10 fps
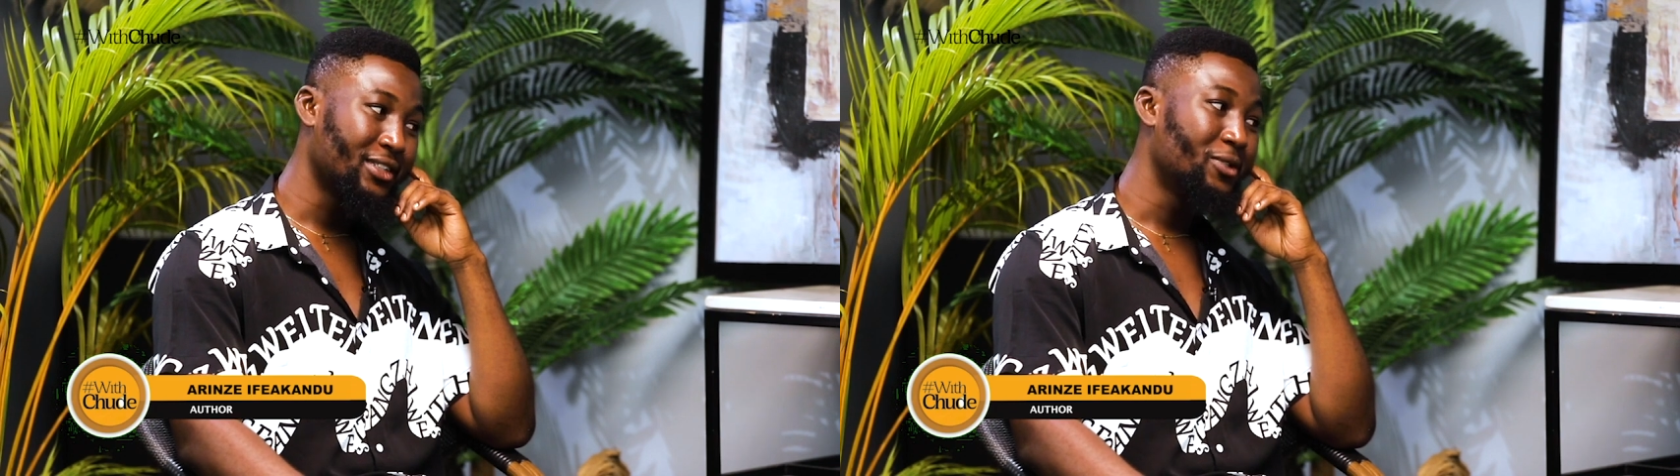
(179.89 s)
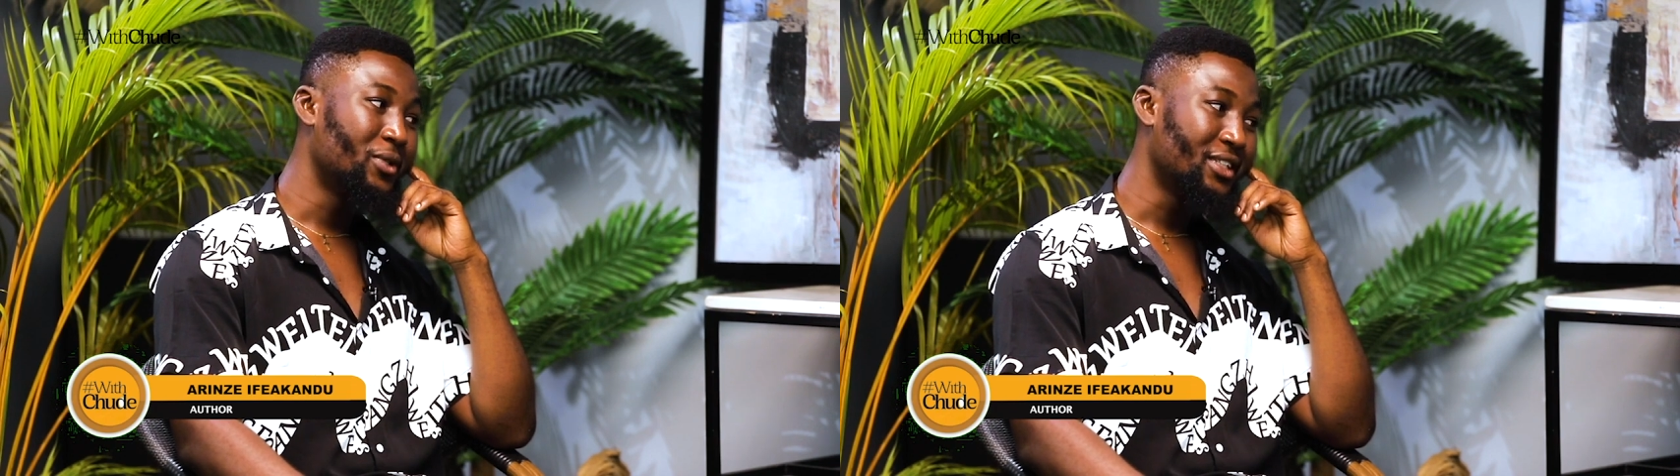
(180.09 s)

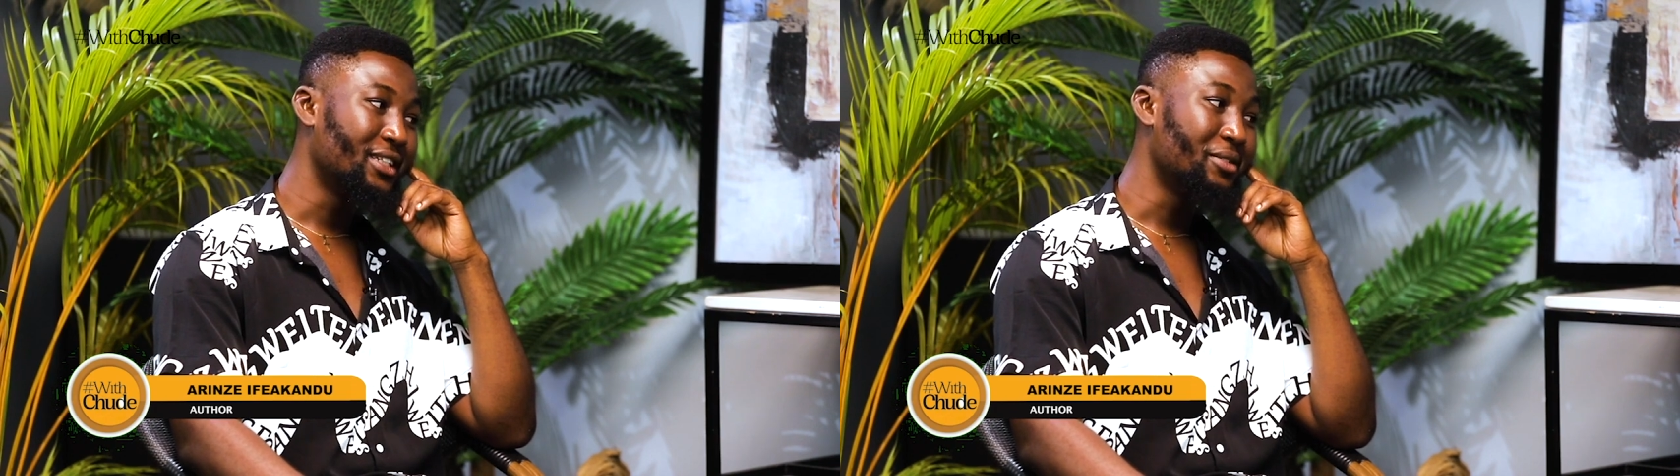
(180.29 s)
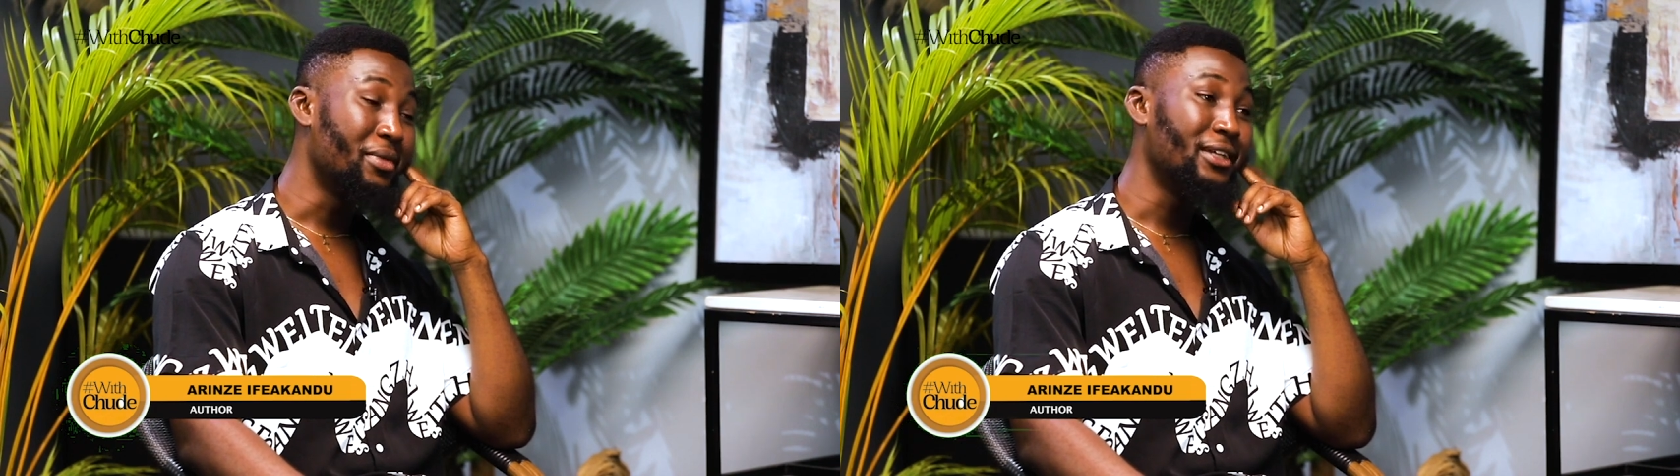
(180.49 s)
actually
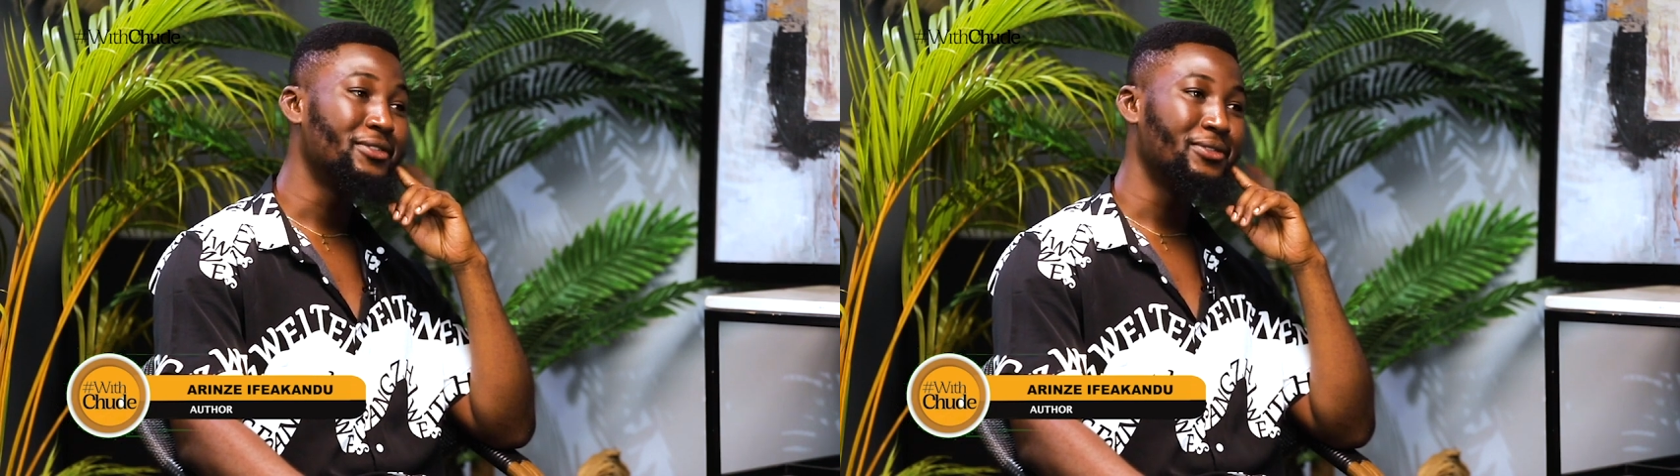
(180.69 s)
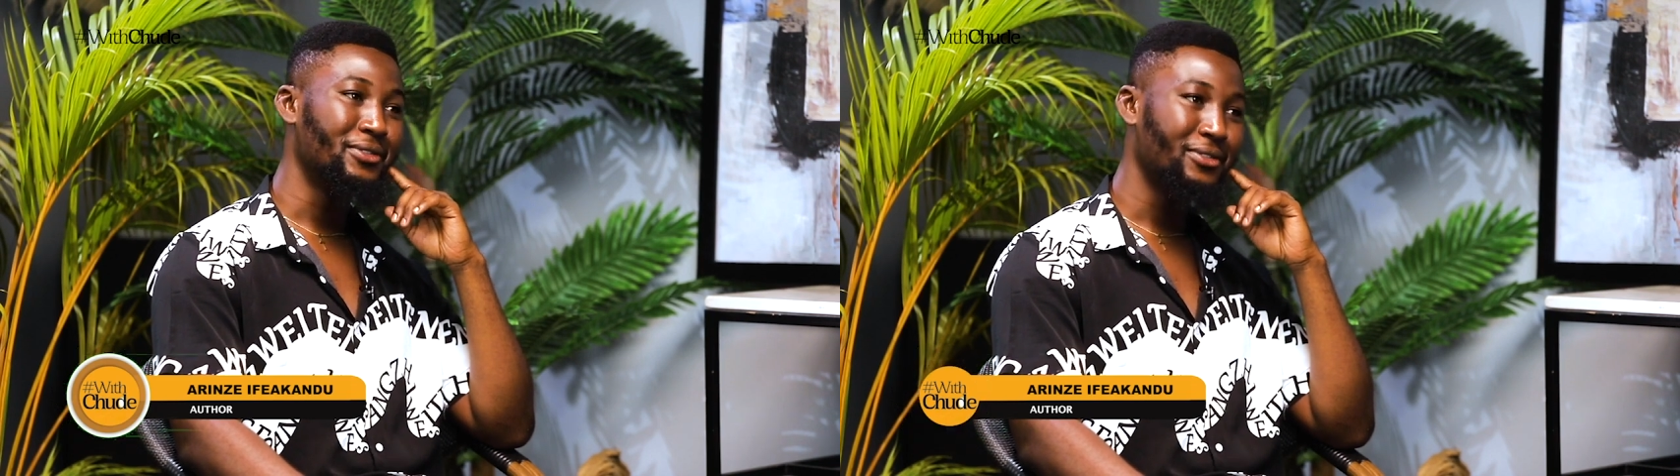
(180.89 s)
wanted the
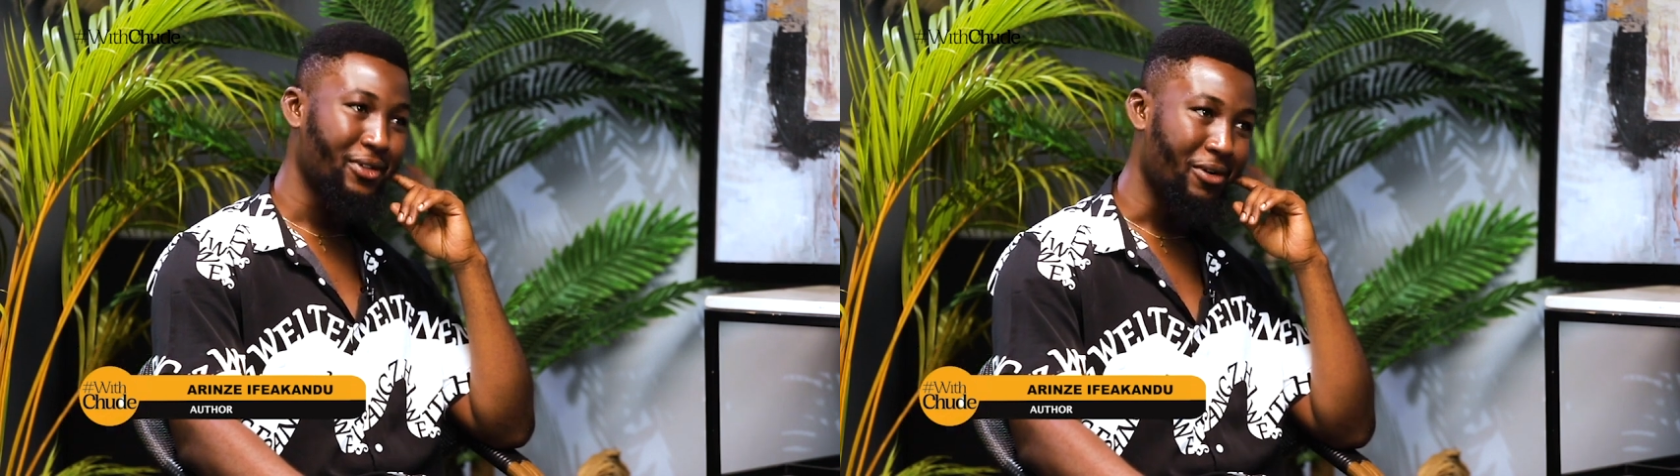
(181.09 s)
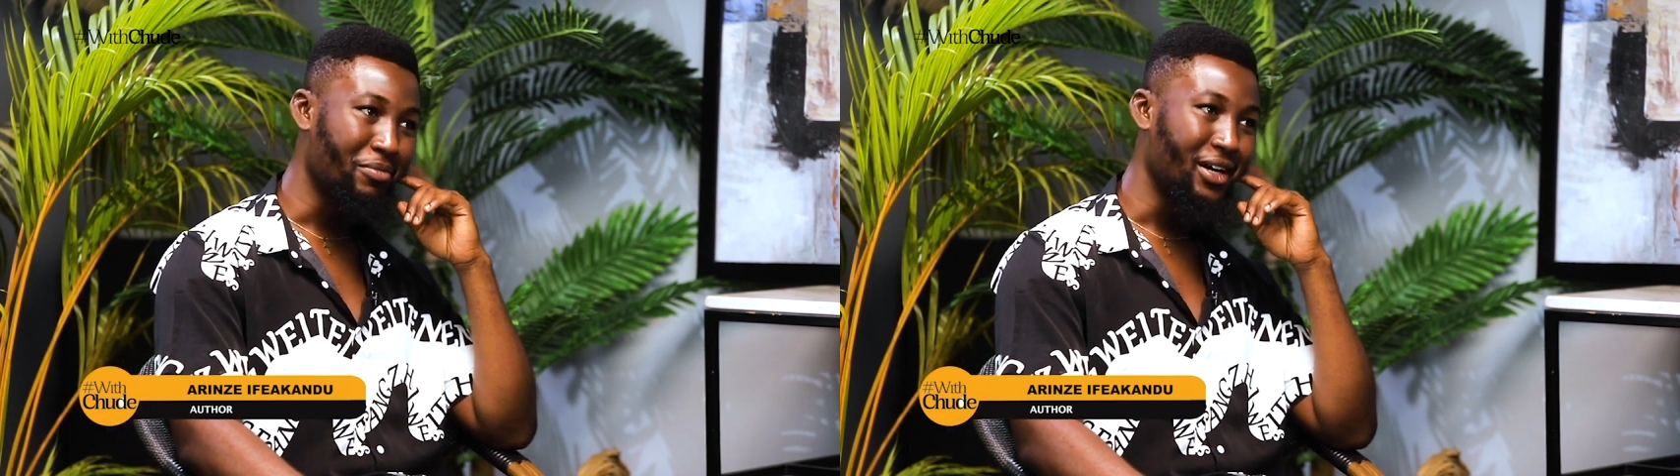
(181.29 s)
man to
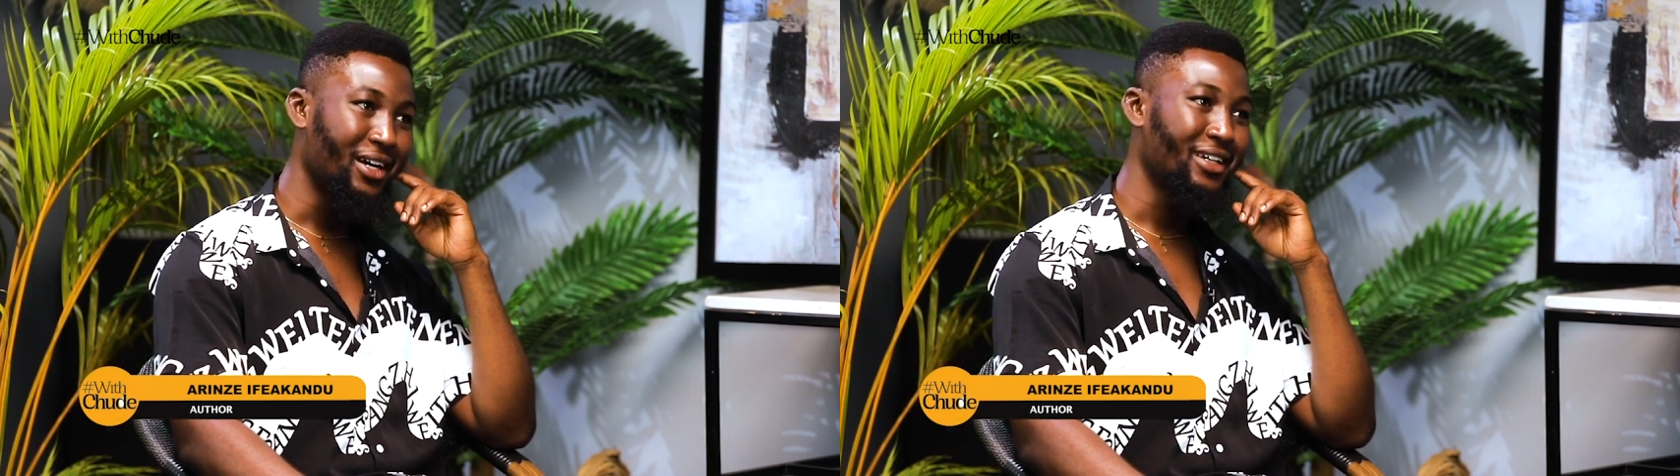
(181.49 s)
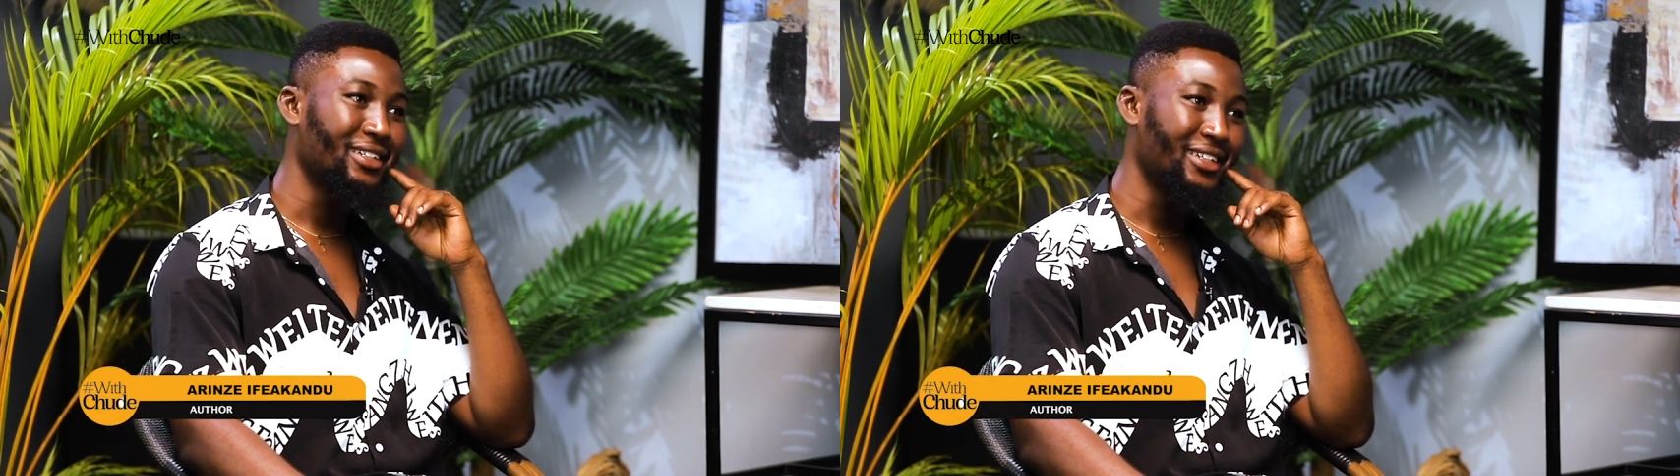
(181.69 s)
come back.